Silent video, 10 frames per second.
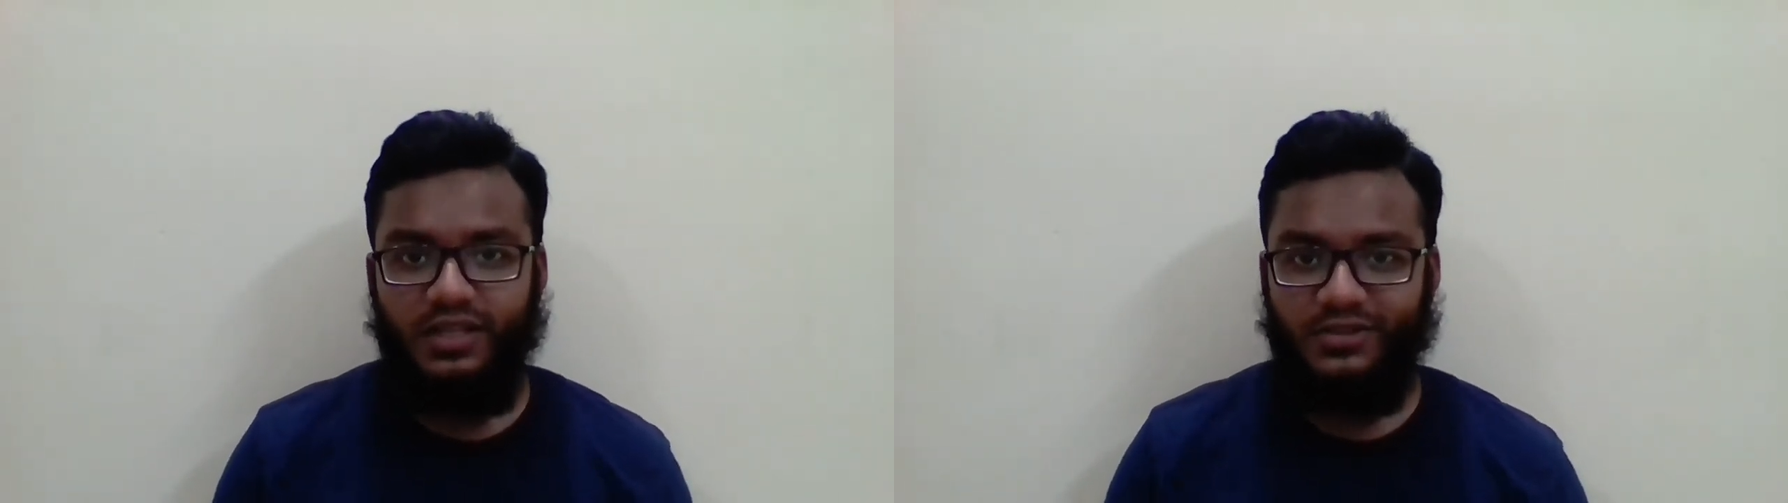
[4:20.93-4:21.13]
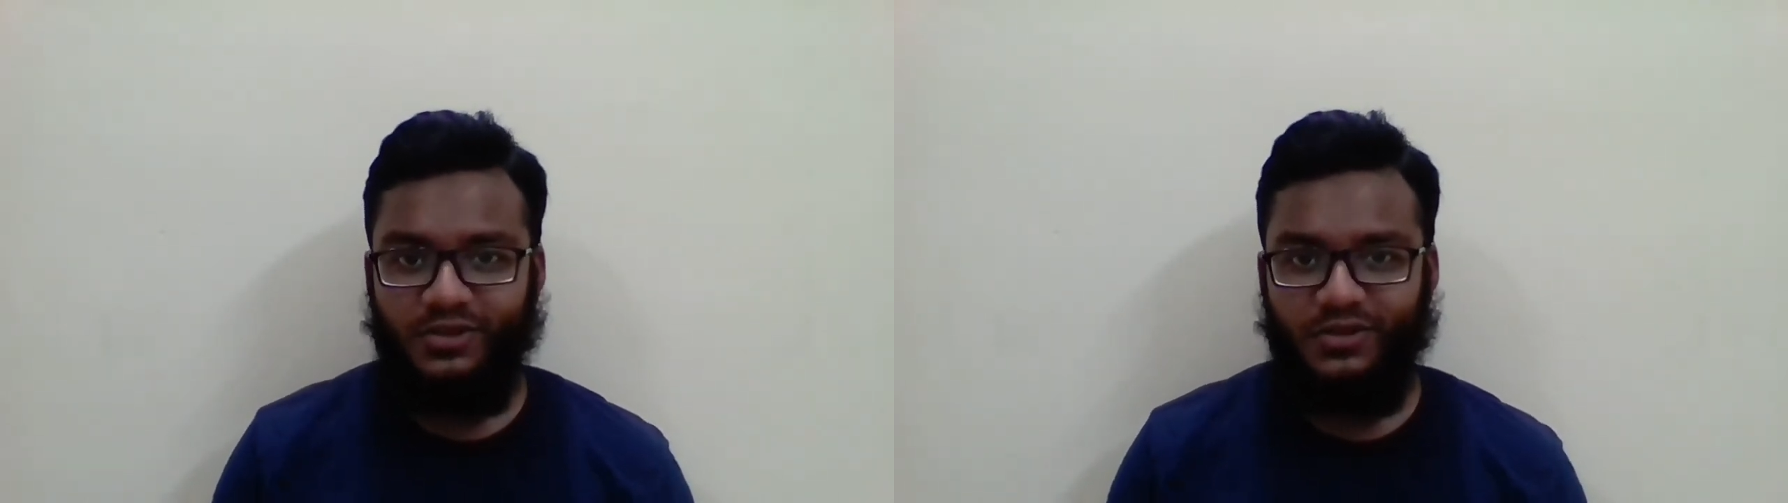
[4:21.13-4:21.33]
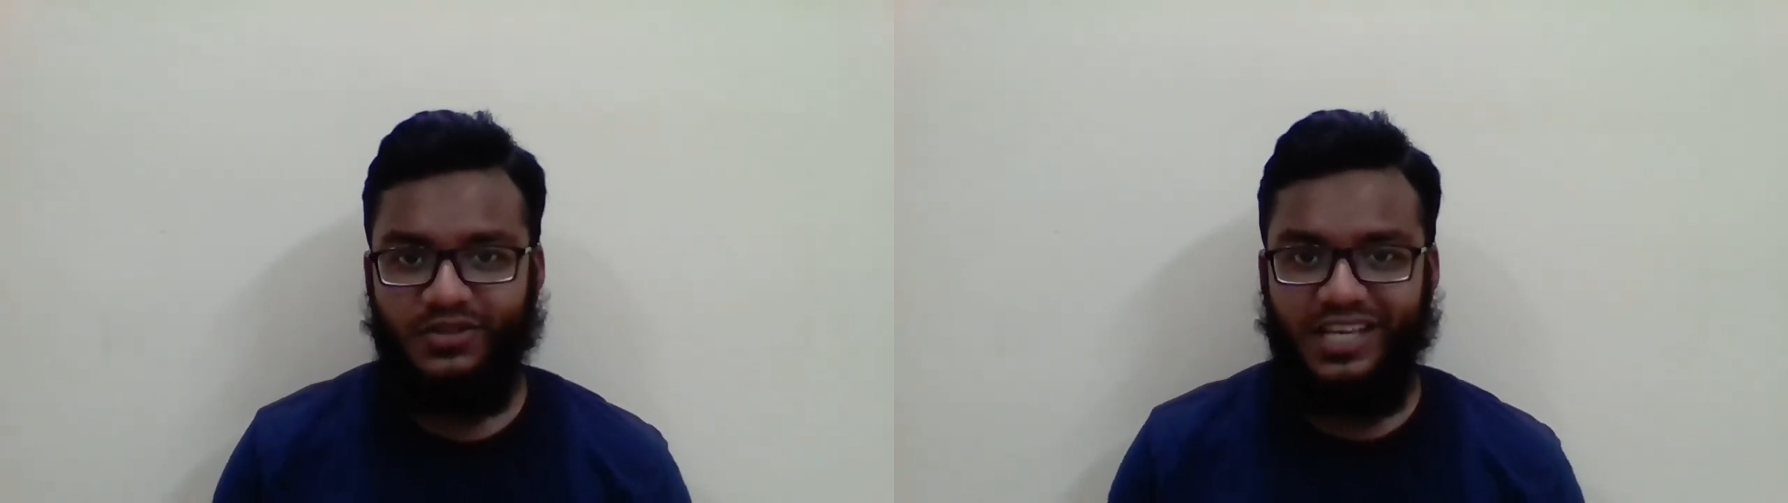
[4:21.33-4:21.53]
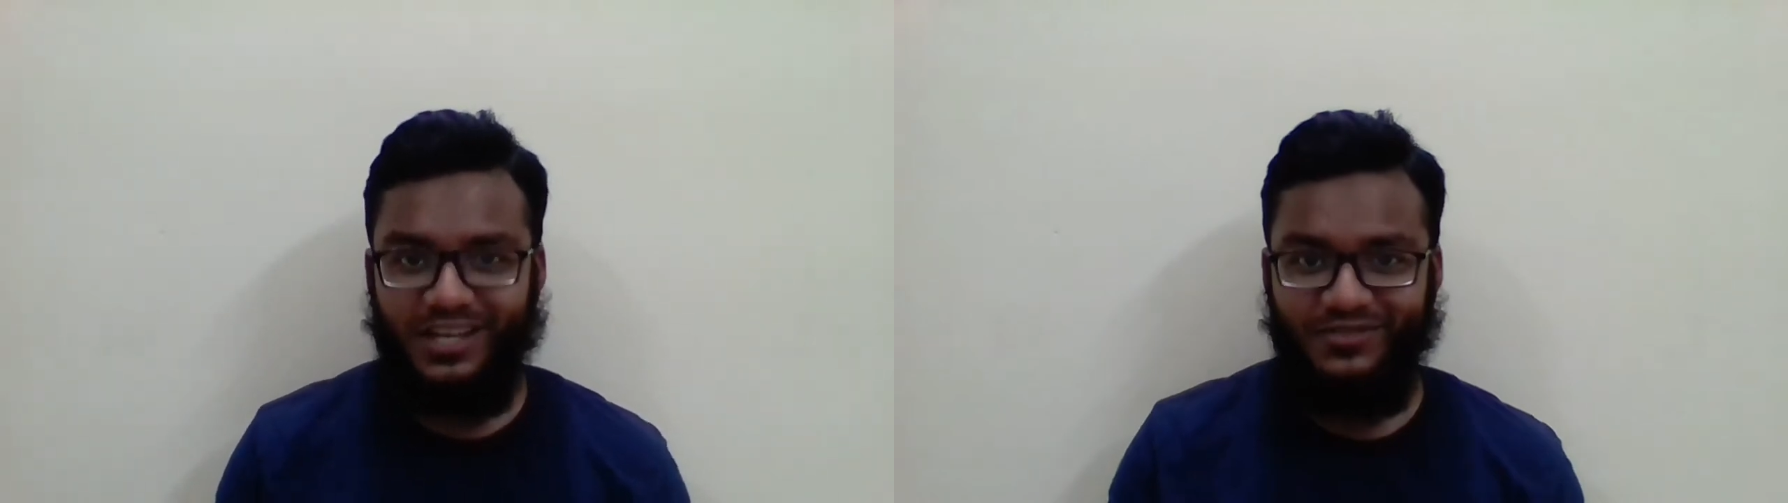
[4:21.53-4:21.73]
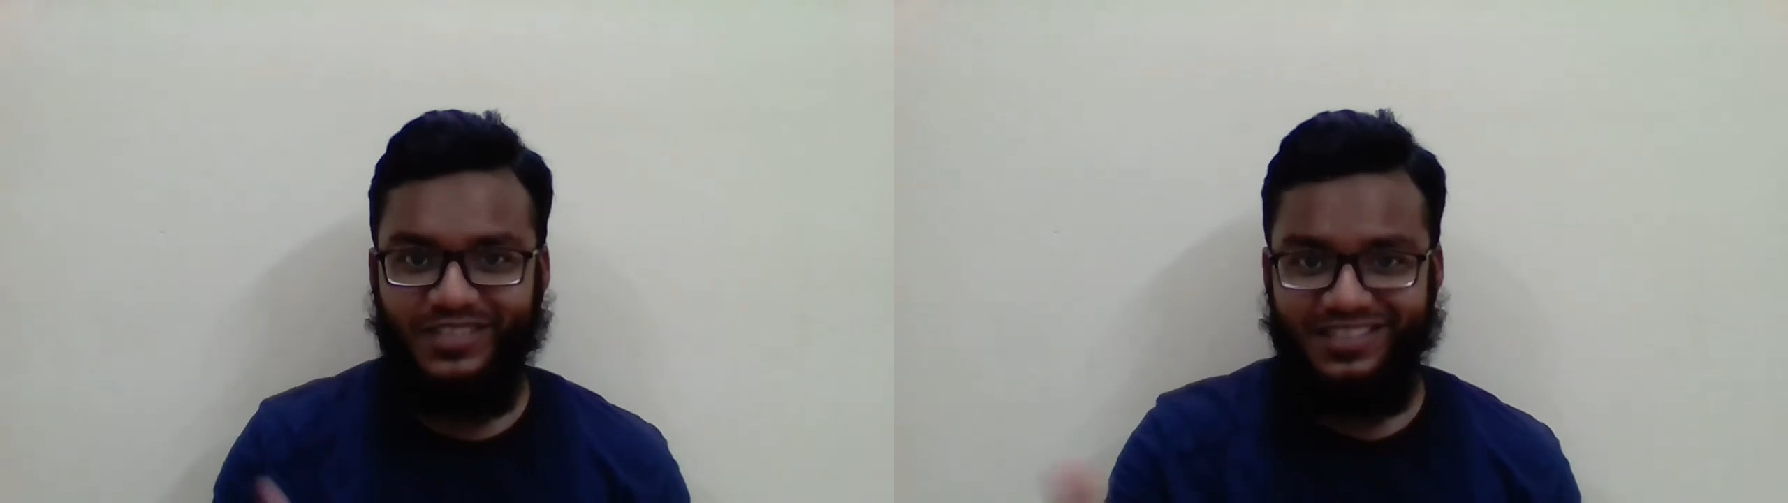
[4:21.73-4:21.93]
so
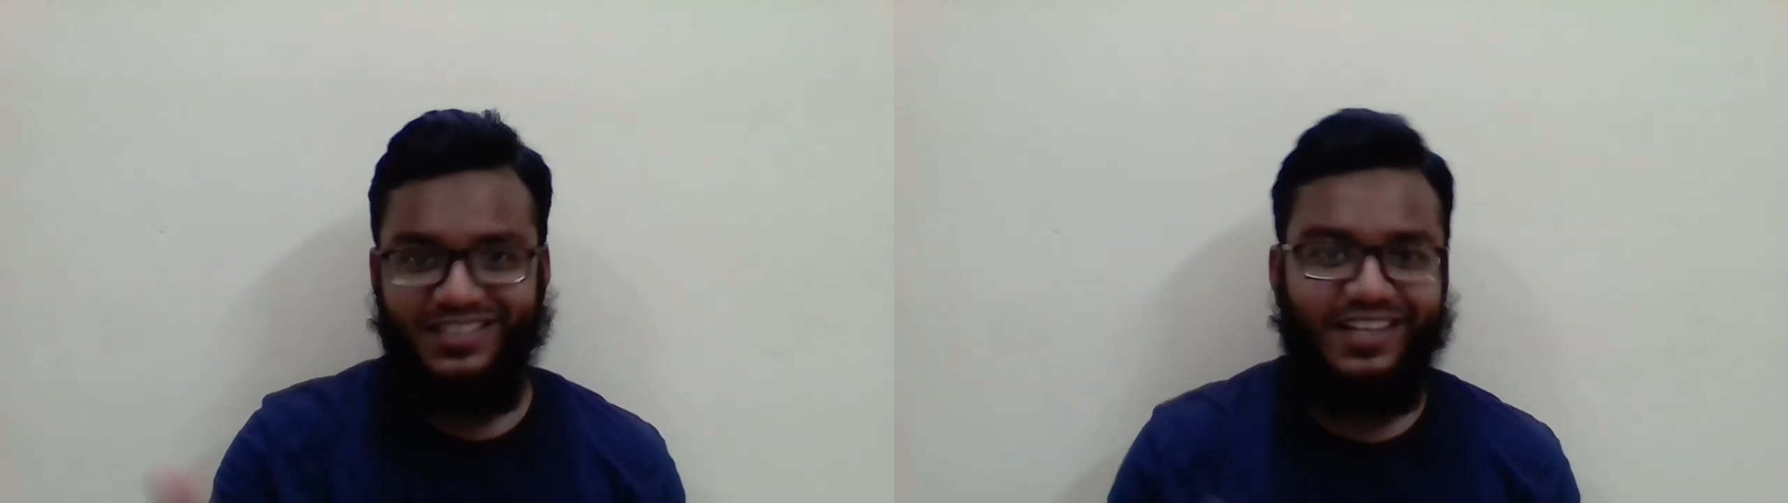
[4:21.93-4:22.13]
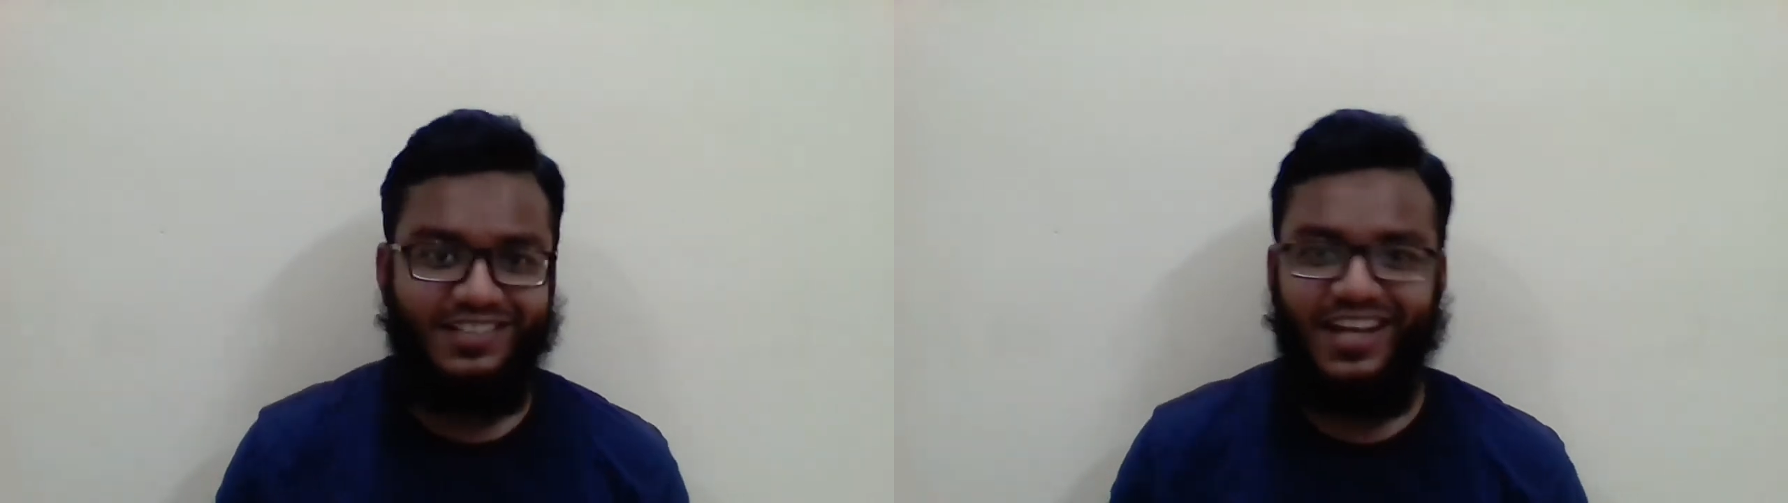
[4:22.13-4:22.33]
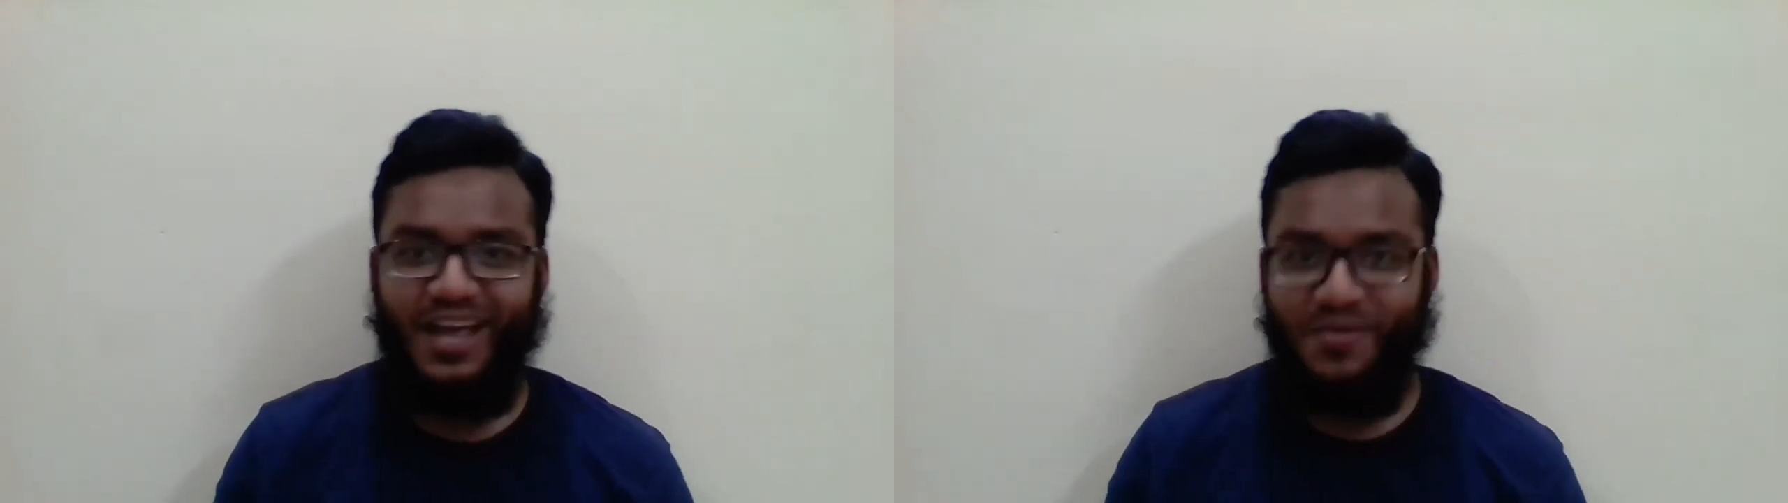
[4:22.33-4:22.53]
think of this as an